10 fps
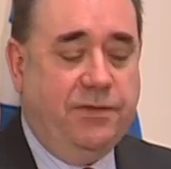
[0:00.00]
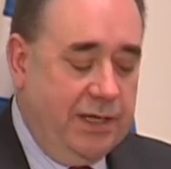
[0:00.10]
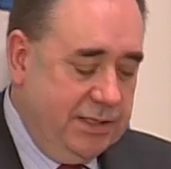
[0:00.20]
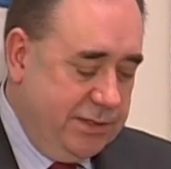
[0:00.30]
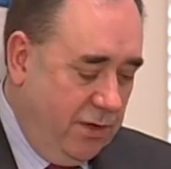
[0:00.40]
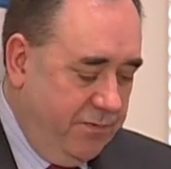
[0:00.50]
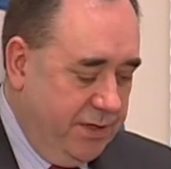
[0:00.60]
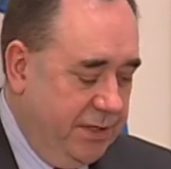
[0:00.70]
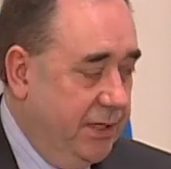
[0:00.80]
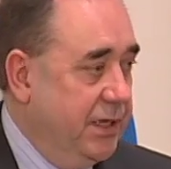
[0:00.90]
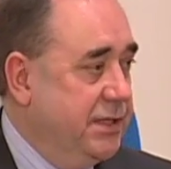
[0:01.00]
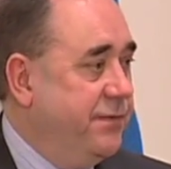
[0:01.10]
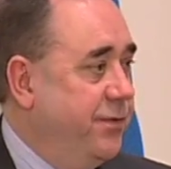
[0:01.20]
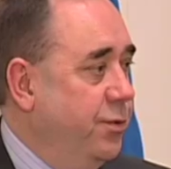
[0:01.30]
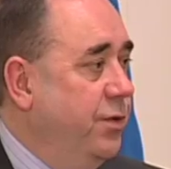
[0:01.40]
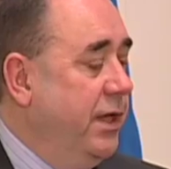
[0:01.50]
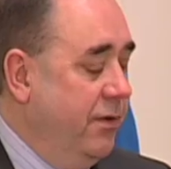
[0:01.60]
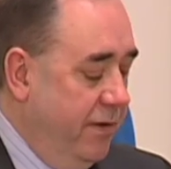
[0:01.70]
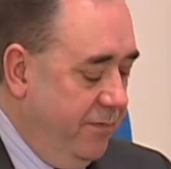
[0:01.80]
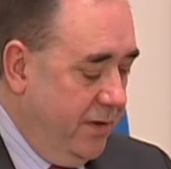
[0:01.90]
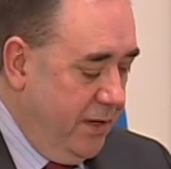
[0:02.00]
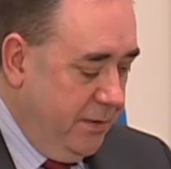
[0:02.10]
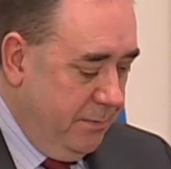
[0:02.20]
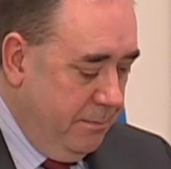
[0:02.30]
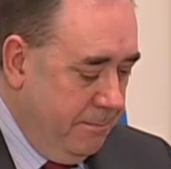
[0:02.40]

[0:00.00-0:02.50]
that sovereignty is through a referendum.